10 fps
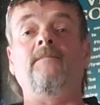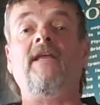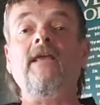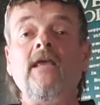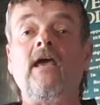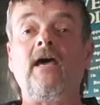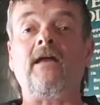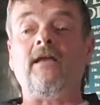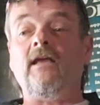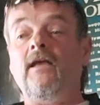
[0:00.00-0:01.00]
He
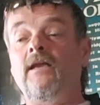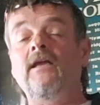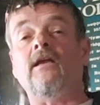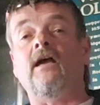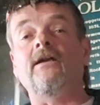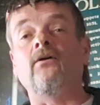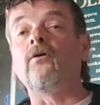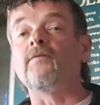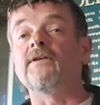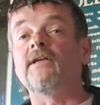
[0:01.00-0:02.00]
had it, and he kind of
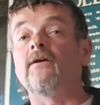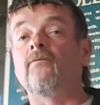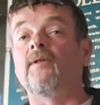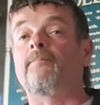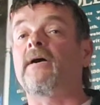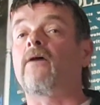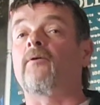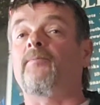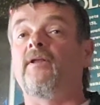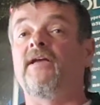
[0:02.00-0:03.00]
overdid it with a
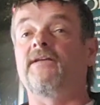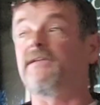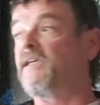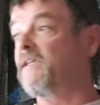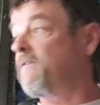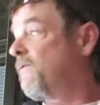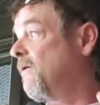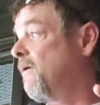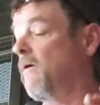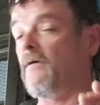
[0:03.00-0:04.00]
power plant to get
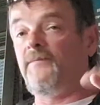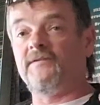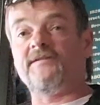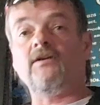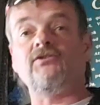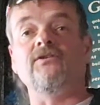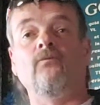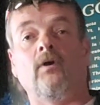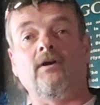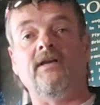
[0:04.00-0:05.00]
the
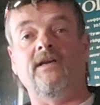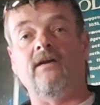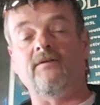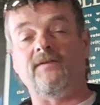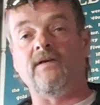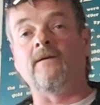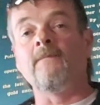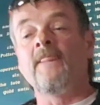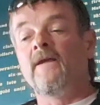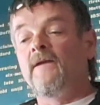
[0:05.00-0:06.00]
suction working and everything.
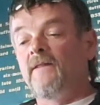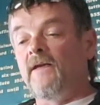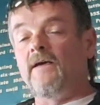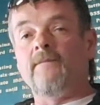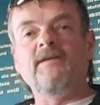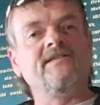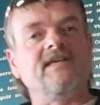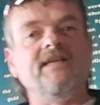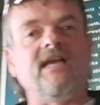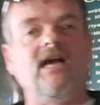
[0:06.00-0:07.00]
He
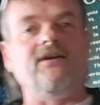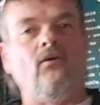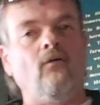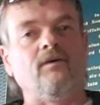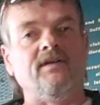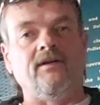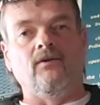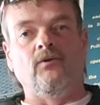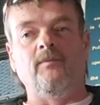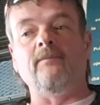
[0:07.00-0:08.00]
said they kind of overdid it
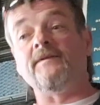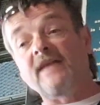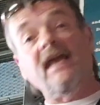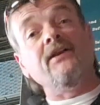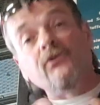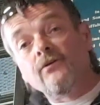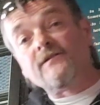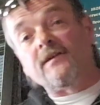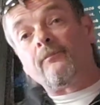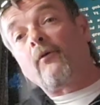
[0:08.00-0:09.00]
a little bit, but they had
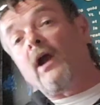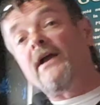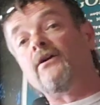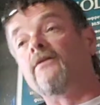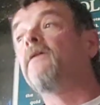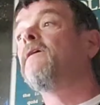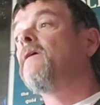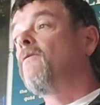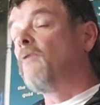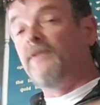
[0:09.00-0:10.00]
used it prior
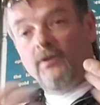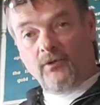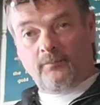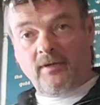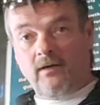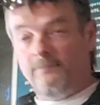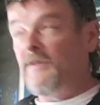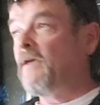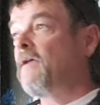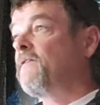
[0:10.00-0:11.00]
with a little pump.
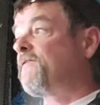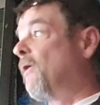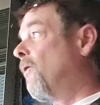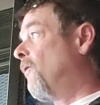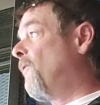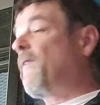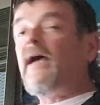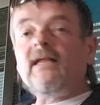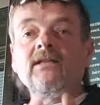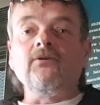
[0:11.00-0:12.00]
So
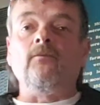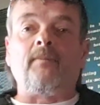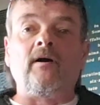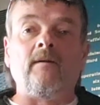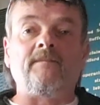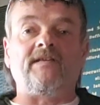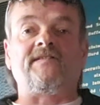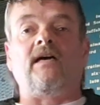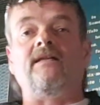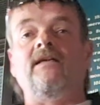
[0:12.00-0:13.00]
that little pump
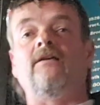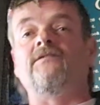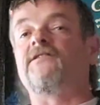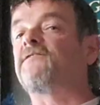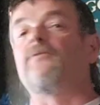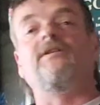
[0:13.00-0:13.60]
that's on there is just